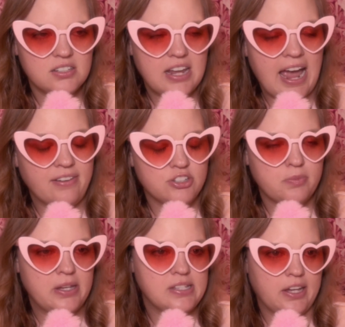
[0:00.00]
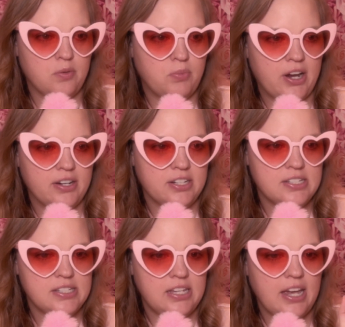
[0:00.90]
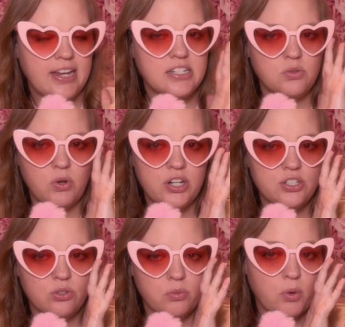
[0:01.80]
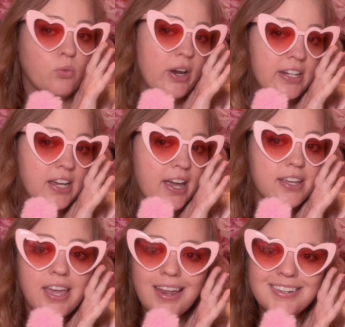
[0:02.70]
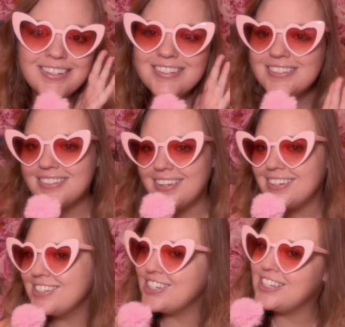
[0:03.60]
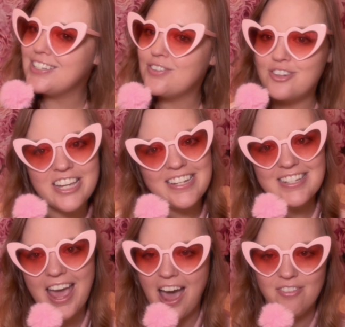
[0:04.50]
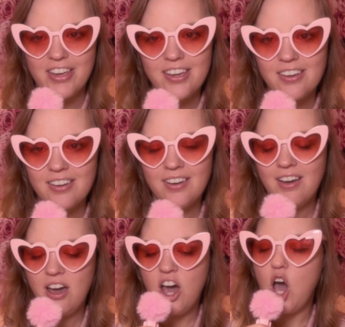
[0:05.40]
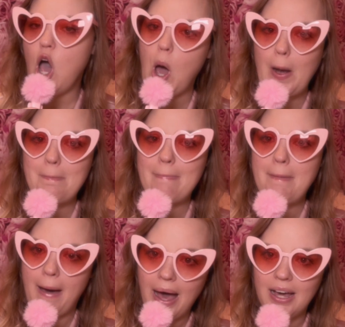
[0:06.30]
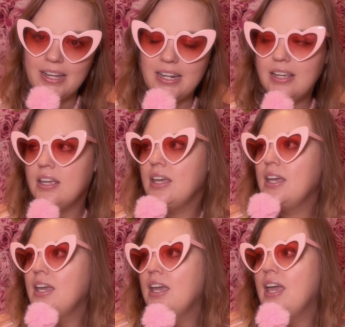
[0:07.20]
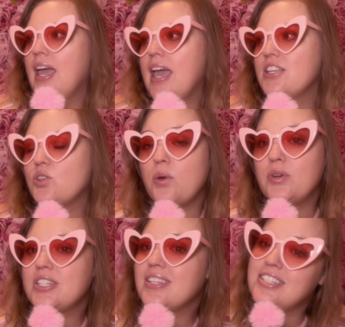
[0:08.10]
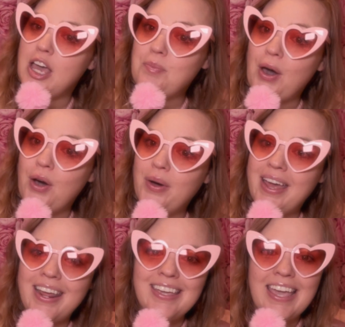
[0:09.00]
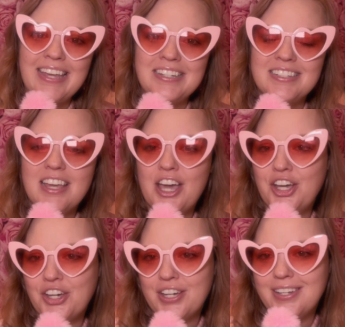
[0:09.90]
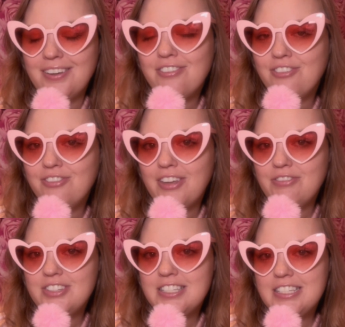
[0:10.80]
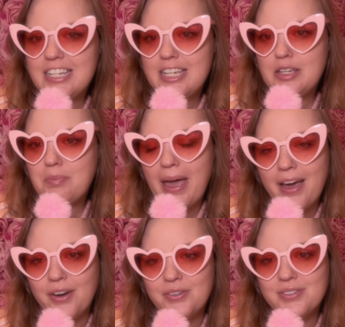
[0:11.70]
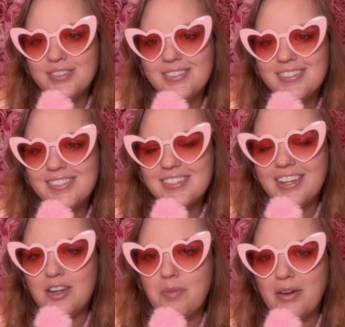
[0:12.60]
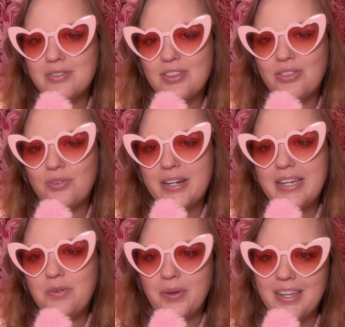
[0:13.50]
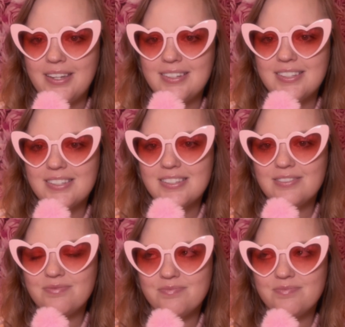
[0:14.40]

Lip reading: After my second pregnancy, I didn't want to do the Mirena again because she wreaked havoc on my bod. So I went to the depot and I gained a good 50 pounds in about 3 weeks.